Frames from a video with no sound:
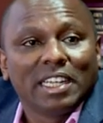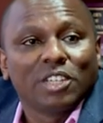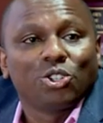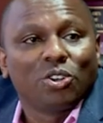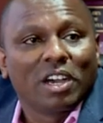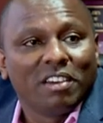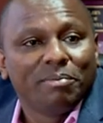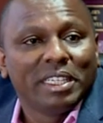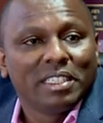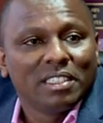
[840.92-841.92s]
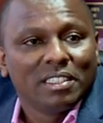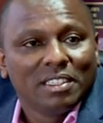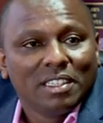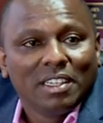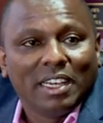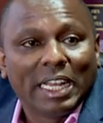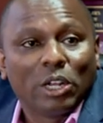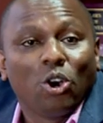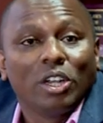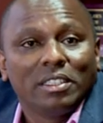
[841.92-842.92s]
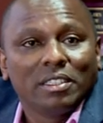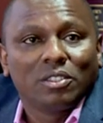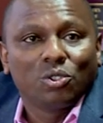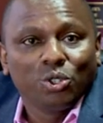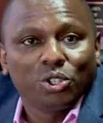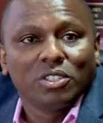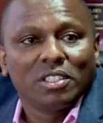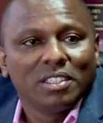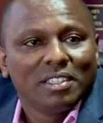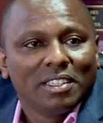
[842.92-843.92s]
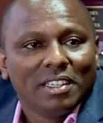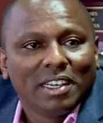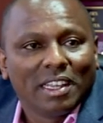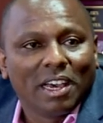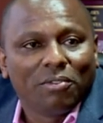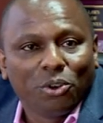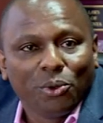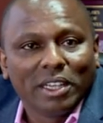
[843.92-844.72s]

the national government and all its institutions, and therefore we